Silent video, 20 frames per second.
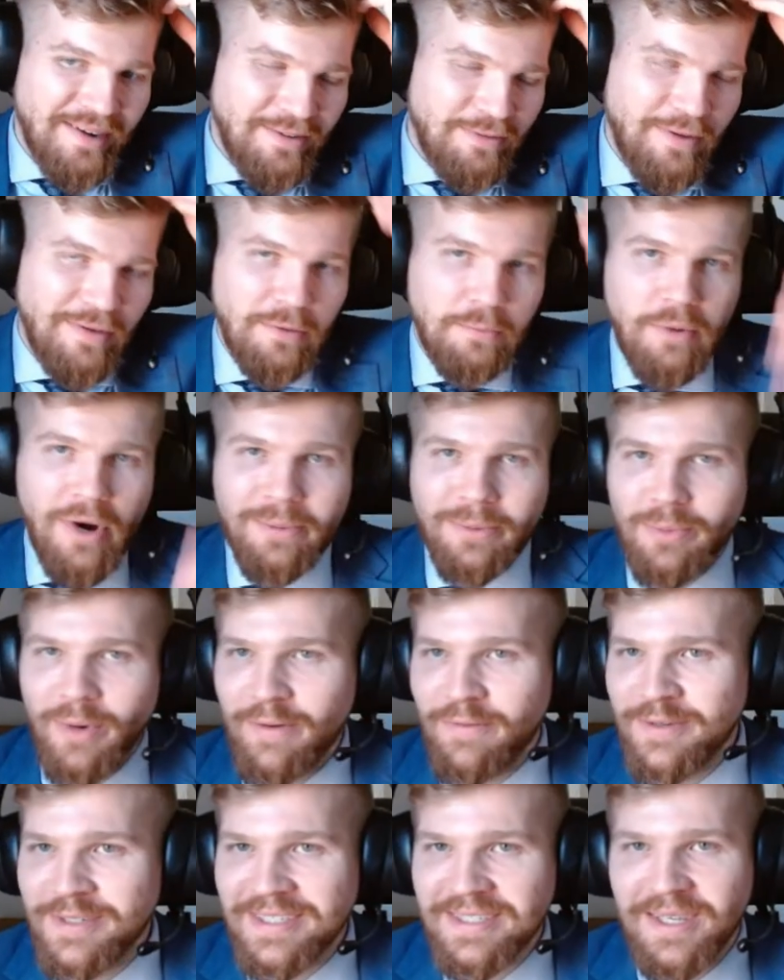if you have the proper
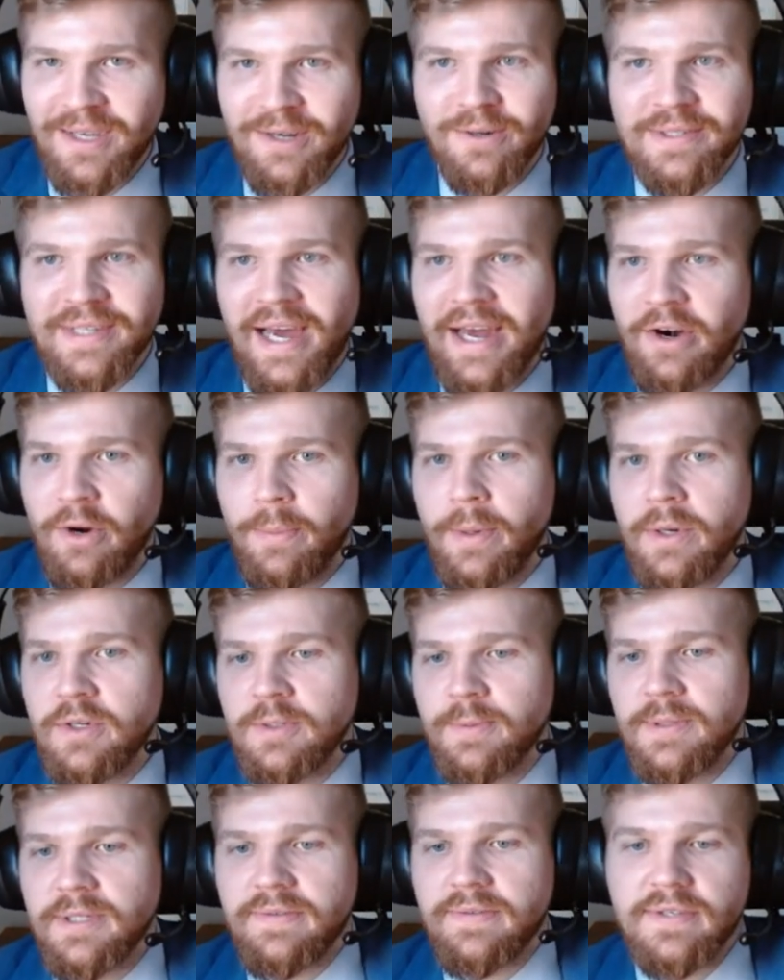reference letters. I don't know about your
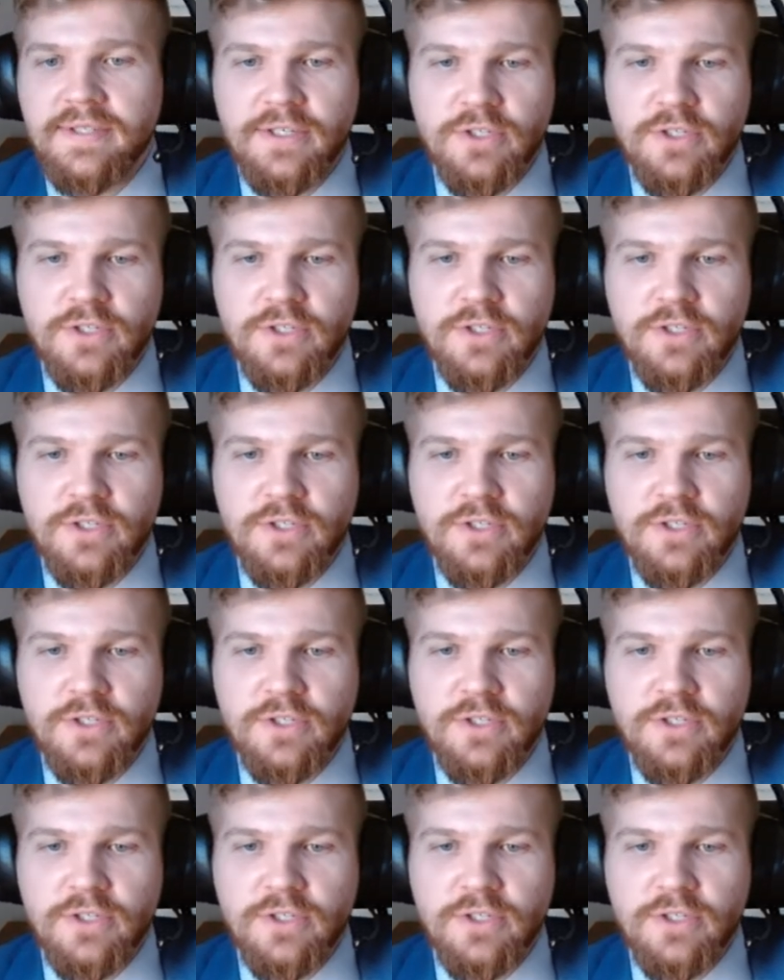specific